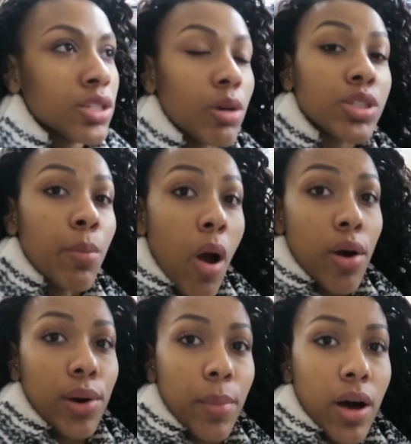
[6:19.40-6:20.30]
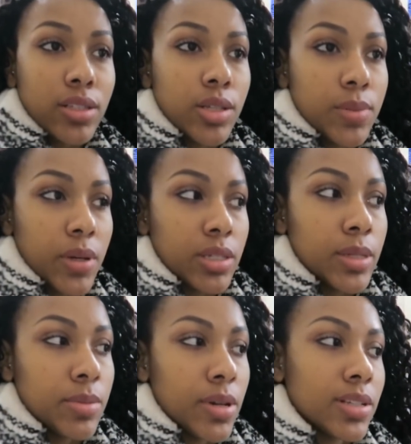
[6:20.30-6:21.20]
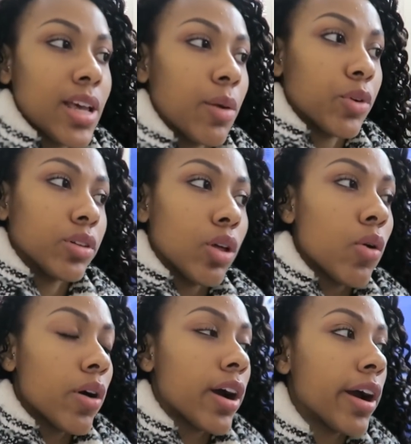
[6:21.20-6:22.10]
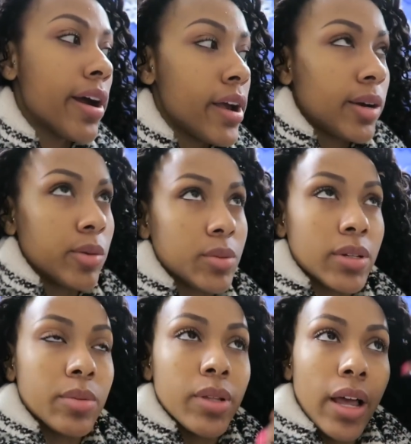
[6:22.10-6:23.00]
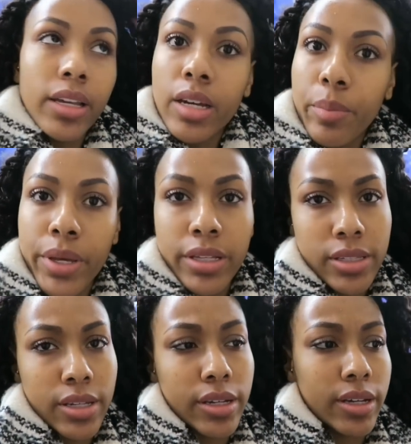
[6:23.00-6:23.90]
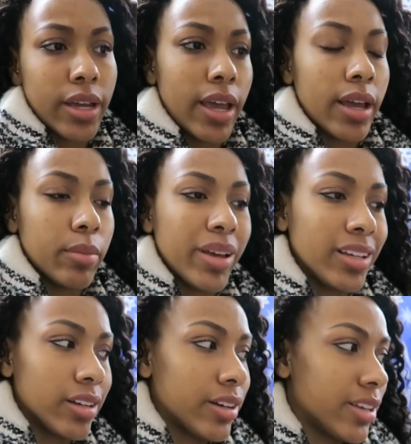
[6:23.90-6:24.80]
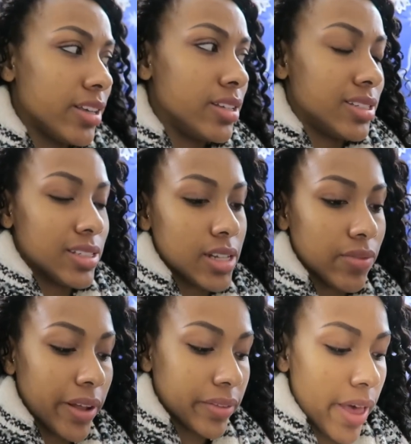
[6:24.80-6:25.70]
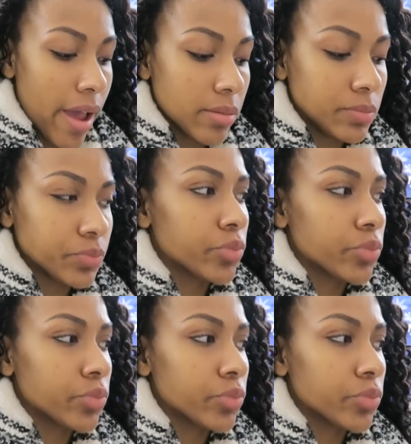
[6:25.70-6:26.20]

So tomorrow I'm also supposed to be spending time with Laura. We're supposed to be like getting pizza and baking cookies and stuff like that.